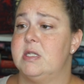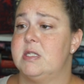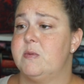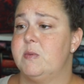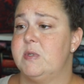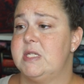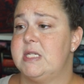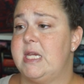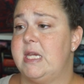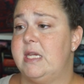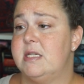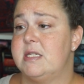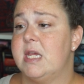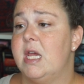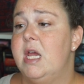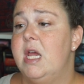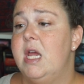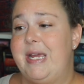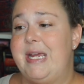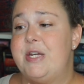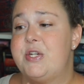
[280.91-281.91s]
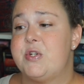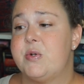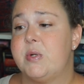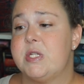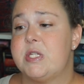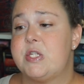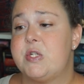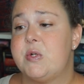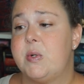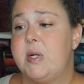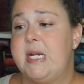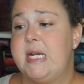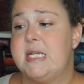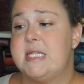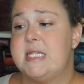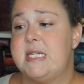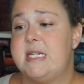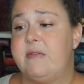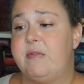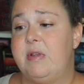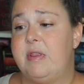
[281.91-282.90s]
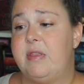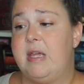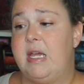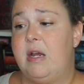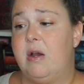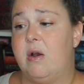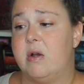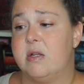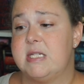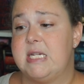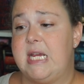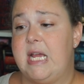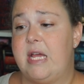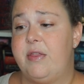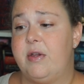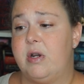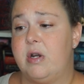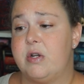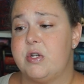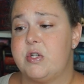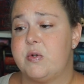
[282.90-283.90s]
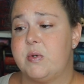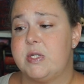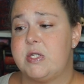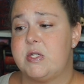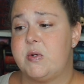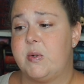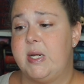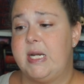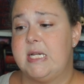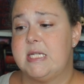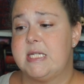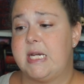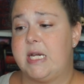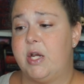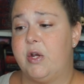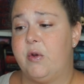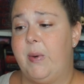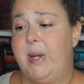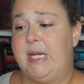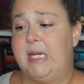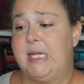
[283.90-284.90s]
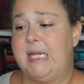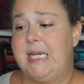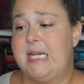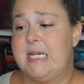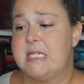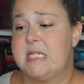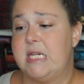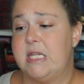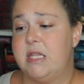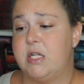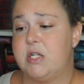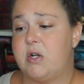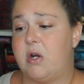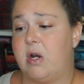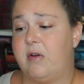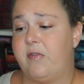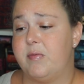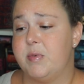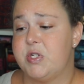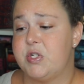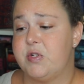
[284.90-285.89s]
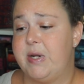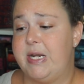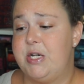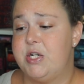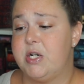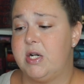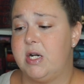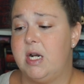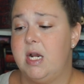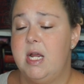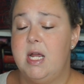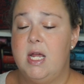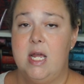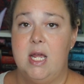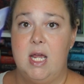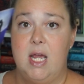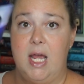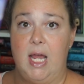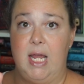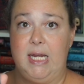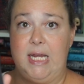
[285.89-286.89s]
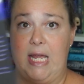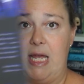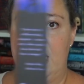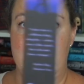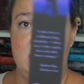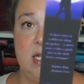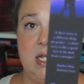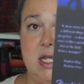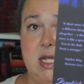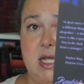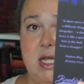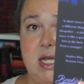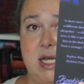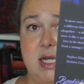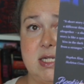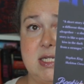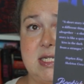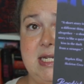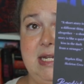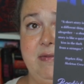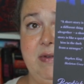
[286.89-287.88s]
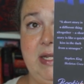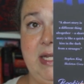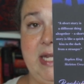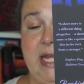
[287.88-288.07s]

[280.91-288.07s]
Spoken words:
This one says, a short story is a different thing altogether. A short story is like a quick kiss in the dark from a stranger. Again, a Stephen